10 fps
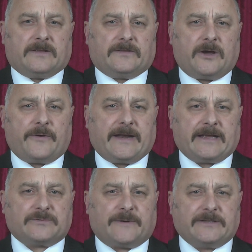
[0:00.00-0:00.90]
The
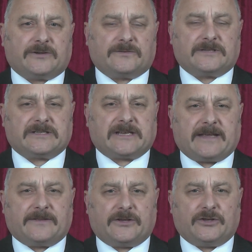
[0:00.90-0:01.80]
ONS went on to
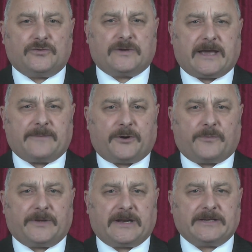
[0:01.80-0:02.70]
say that UK
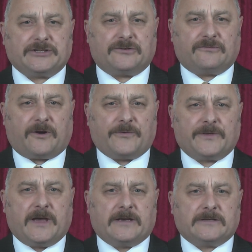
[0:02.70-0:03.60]
population
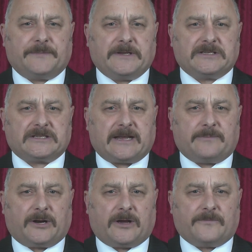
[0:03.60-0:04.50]
growth has been
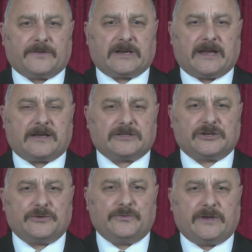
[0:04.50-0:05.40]
stable over the
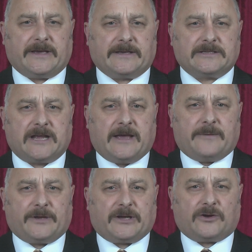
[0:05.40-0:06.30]
last two years
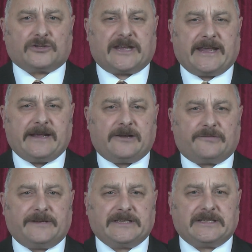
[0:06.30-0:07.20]
because
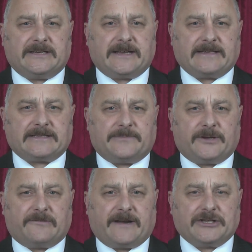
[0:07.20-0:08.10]
increasing net
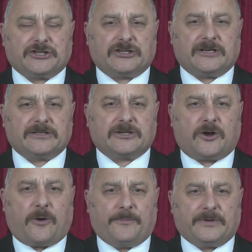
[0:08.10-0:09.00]
immigration has
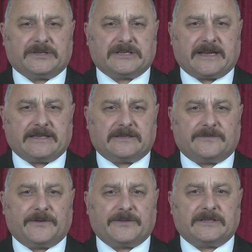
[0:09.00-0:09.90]
compensated
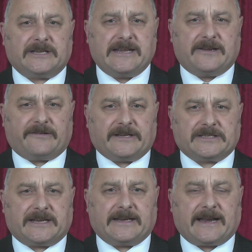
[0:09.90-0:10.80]
for the
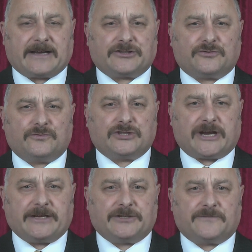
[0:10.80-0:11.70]
decreasing natural
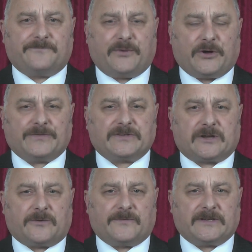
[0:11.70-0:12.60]
change of
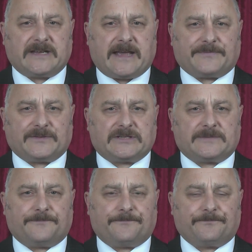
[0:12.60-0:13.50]
births over deaths.